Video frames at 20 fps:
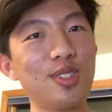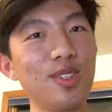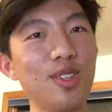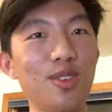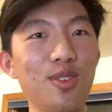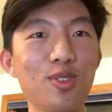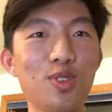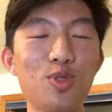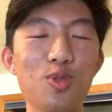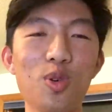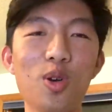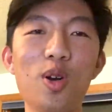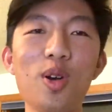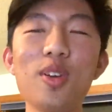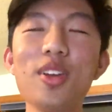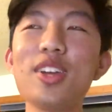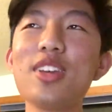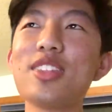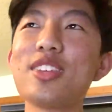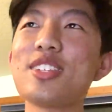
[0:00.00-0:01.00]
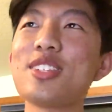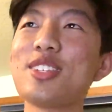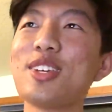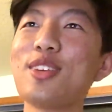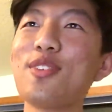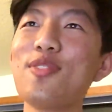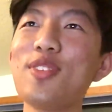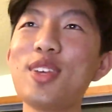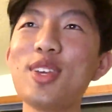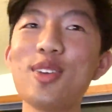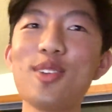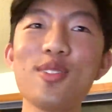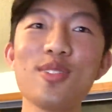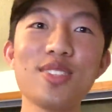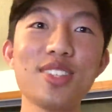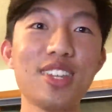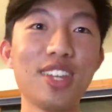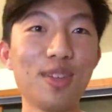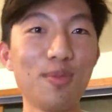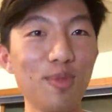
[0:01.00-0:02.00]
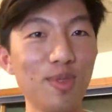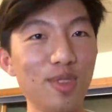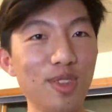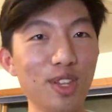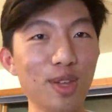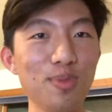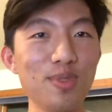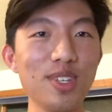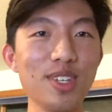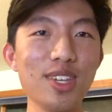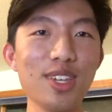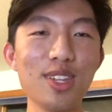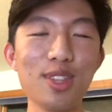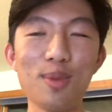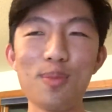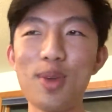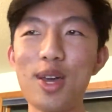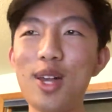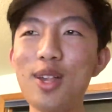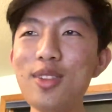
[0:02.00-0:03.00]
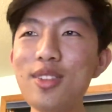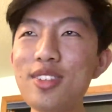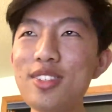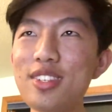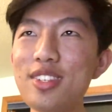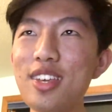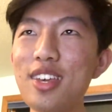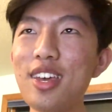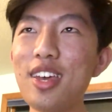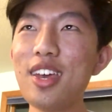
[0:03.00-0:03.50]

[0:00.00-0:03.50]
you know, drawing the stick figures and lip syncing the mouths.